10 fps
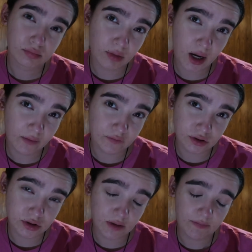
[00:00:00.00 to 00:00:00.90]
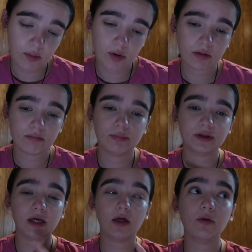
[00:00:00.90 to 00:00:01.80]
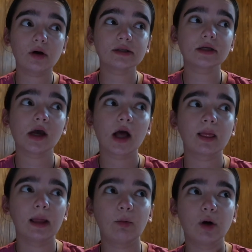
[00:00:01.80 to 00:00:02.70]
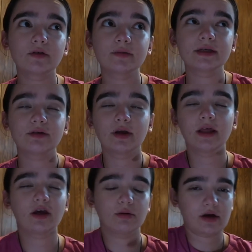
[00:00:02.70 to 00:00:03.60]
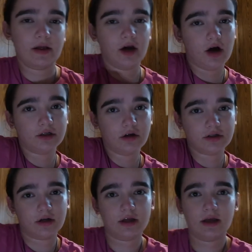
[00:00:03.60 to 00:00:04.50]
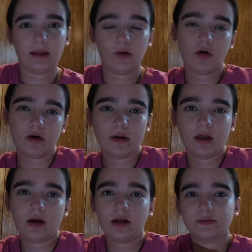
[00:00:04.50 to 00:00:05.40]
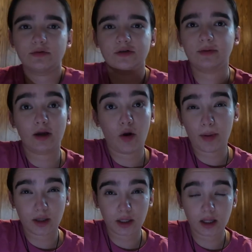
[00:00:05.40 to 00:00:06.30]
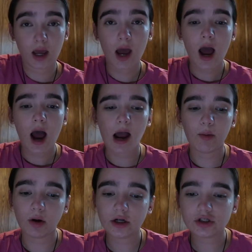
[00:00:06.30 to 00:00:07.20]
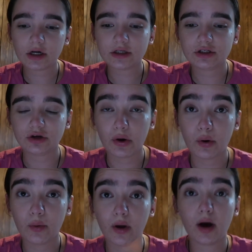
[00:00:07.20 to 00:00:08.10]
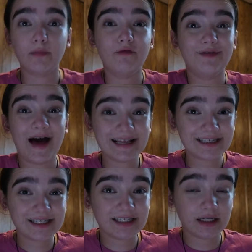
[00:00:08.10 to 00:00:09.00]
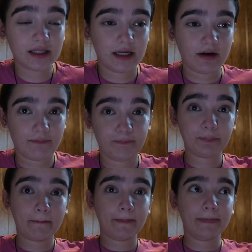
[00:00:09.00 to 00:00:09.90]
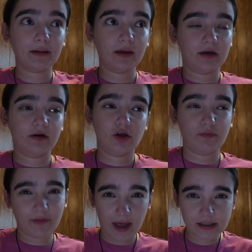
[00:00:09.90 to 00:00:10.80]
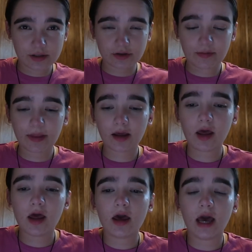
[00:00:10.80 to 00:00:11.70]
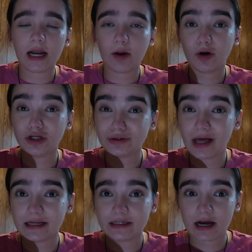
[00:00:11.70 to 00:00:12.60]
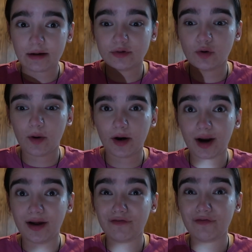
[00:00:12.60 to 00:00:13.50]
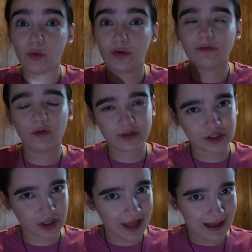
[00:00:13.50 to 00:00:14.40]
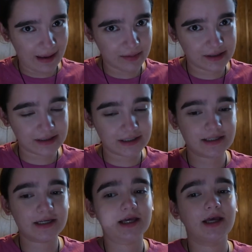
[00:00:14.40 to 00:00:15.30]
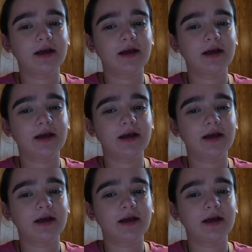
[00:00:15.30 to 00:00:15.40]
might have to just save that one. But the other ones, like one of them is like really cute. It's got like hot dogs on it and like watermelon. It's supposed to be like all picnicky. I want to try to sew a vest, like a like a cute vest or something. And I want to do that in time to wear it for the 4th of July because